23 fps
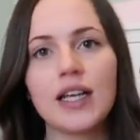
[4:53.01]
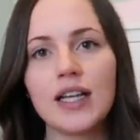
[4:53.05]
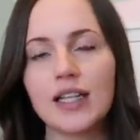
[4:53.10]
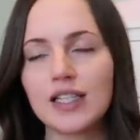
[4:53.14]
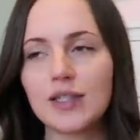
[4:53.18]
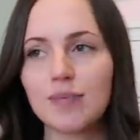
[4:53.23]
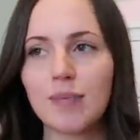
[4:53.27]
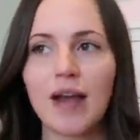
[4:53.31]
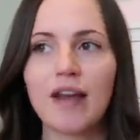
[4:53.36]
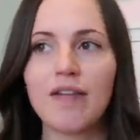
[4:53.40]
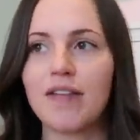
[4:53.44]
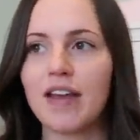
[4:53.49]

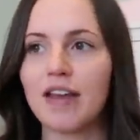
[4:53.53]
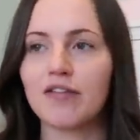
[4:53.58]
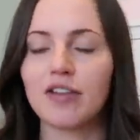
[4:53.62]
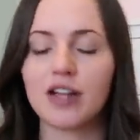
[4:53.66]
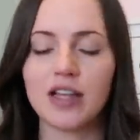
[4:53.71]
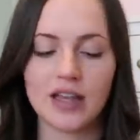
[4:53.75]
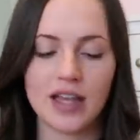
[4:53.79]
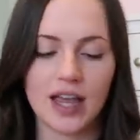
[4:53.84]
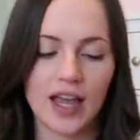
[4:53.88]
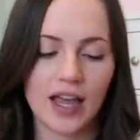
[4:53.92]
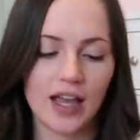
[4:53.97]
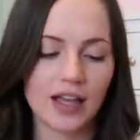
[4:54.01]
It's my
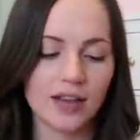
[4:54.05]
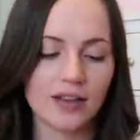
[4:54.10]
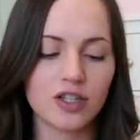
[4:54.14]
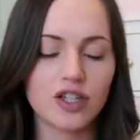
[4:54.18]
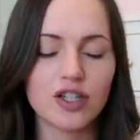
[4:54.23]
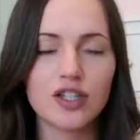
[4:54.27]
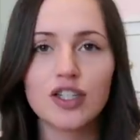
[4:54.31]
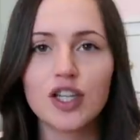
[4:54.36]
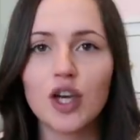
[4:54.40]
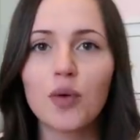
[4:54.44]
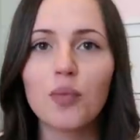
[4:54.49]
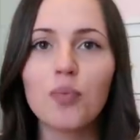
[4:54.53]
favorite thing. It's
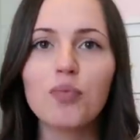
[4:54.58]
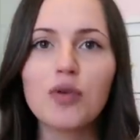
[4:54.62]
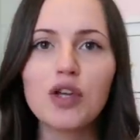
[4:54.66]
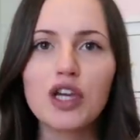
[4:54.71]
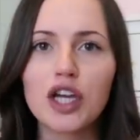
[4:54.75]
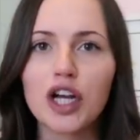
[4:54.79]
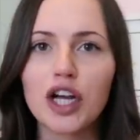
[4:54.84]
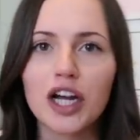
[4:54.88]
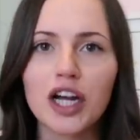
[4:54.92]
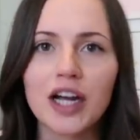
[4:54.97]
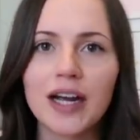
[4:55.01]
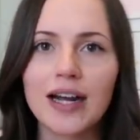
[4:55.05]
just so
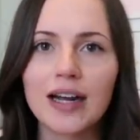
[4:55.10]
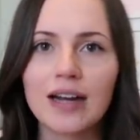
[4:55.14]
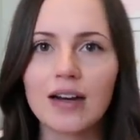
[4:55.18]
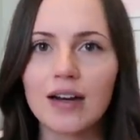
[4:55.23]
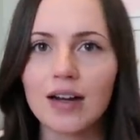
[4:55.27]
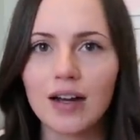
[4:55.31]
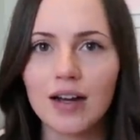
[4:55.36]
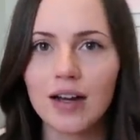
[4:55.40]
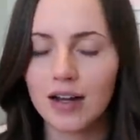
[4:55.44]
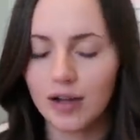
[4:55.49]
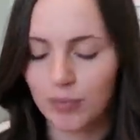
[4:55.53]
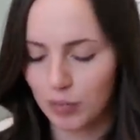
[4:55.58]
pure
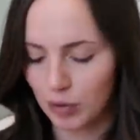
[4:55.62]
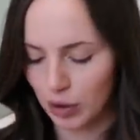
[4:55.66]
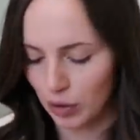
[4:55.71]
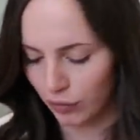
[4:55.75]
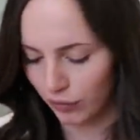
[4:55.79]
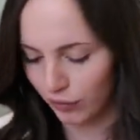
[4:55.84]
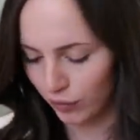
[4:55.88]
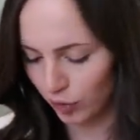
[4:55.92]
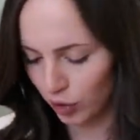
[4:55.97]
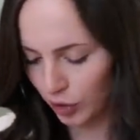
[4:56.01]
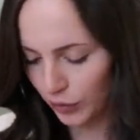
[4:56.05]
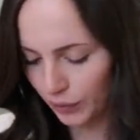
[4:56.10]
and
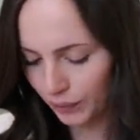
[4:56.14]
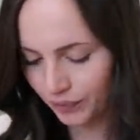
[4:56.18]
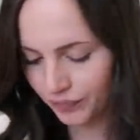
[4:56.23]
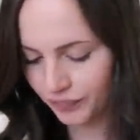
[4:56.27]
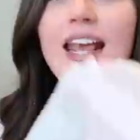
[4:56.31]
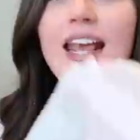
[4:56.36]
beautiful.